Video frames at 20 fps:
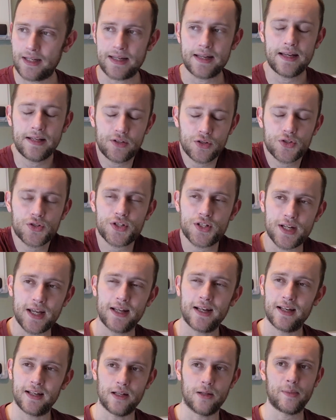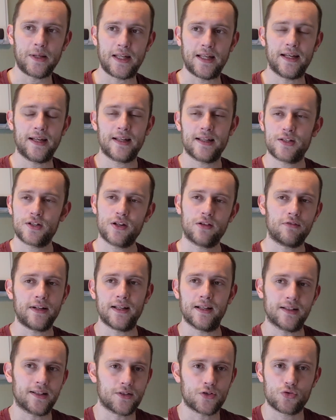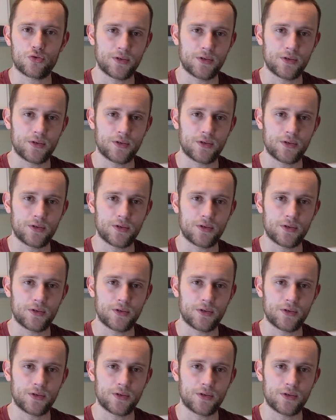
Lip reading: he does say it in the beginning, it's not really like a